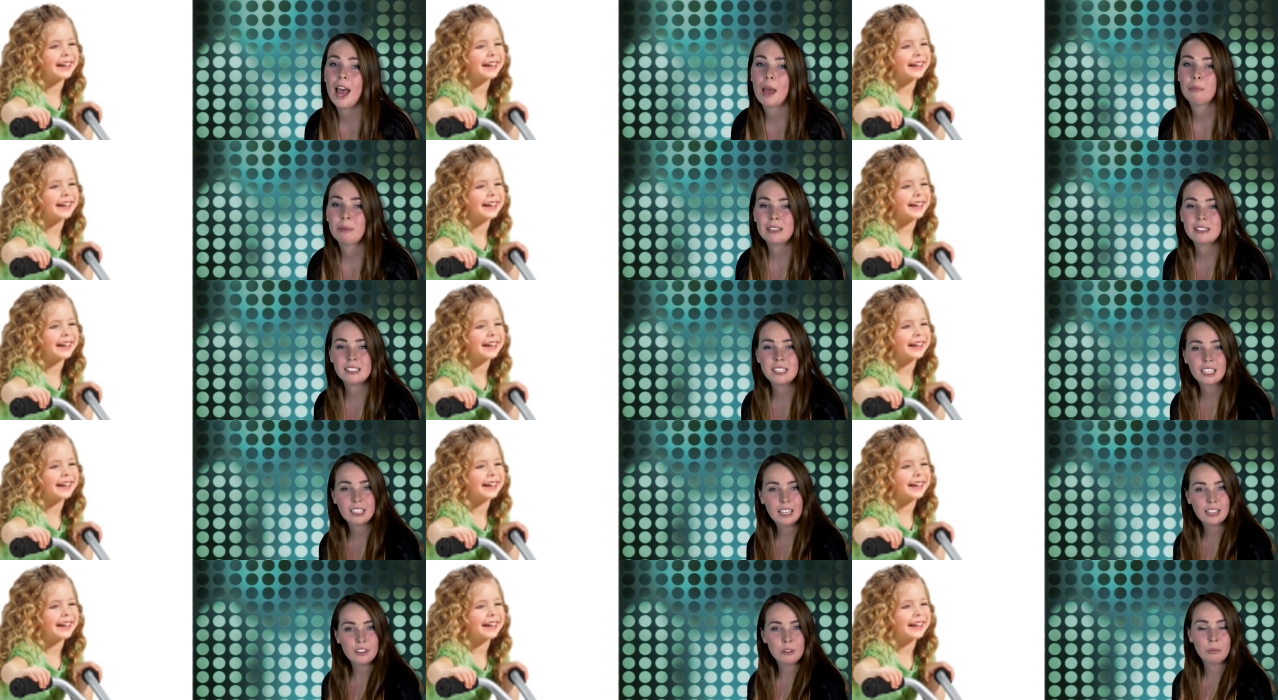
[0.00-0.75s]
Speaker 1: I'd be
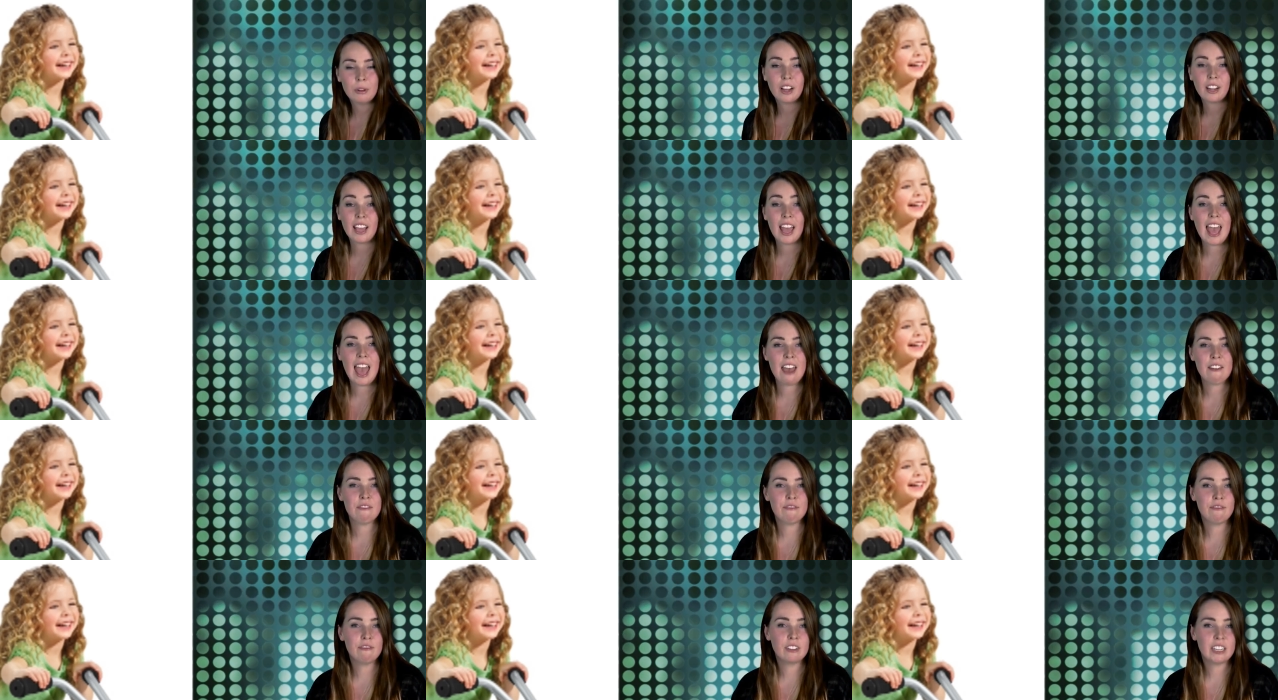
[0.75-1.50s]
ziggling to work
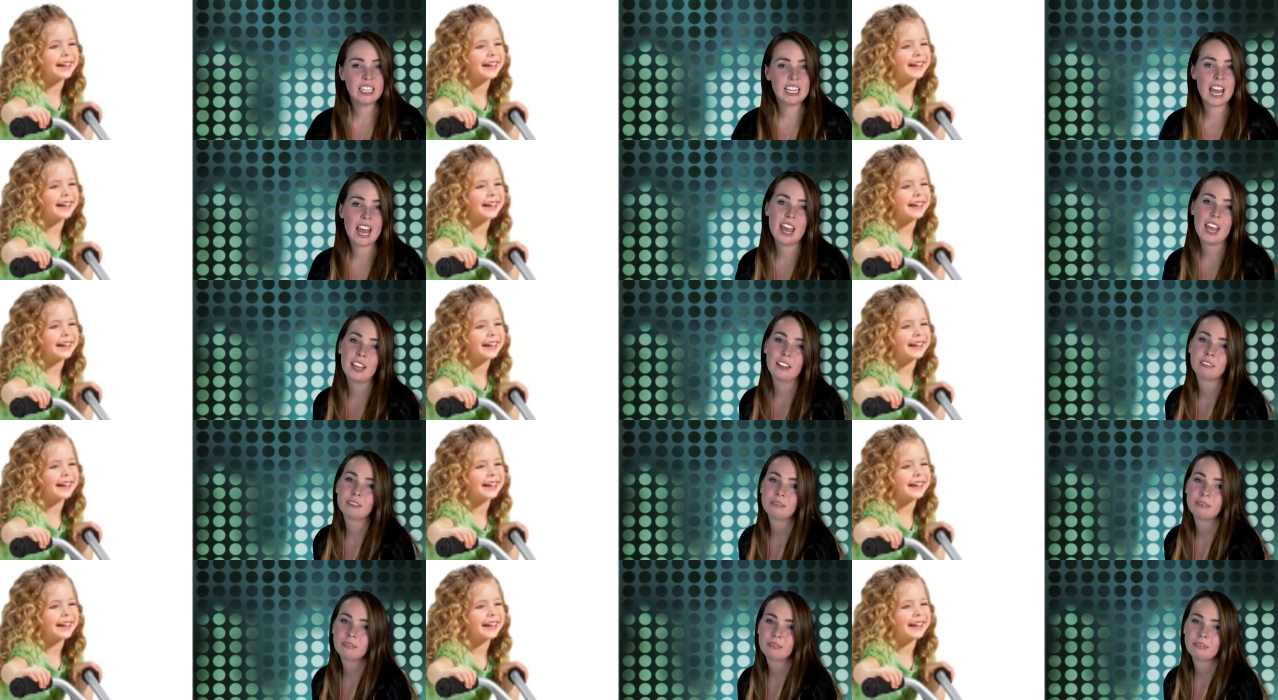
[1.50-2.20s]
every day.